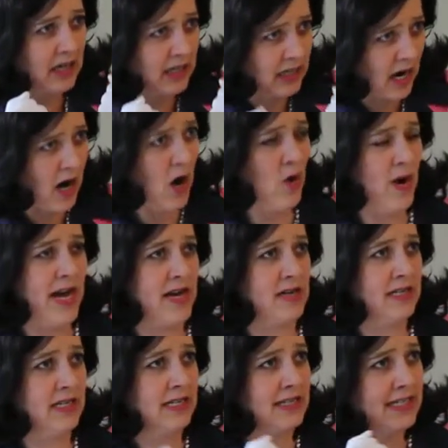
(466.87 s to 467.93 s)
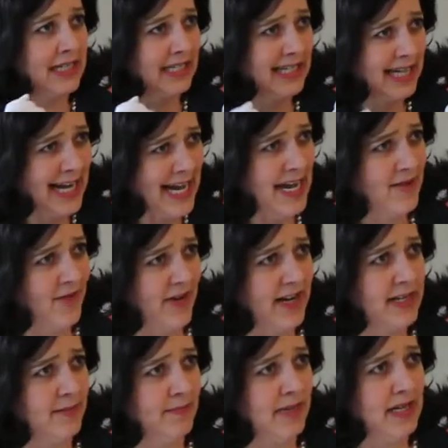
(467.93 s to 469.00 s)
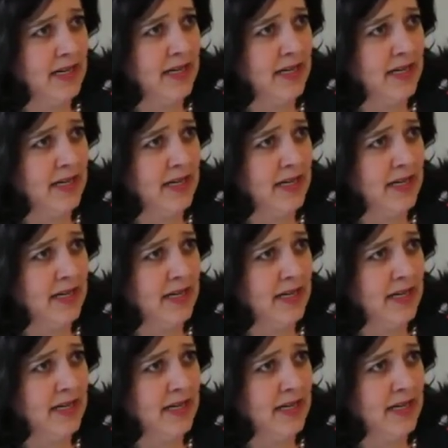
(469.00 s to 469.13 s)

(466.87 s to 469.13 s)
going to leave him."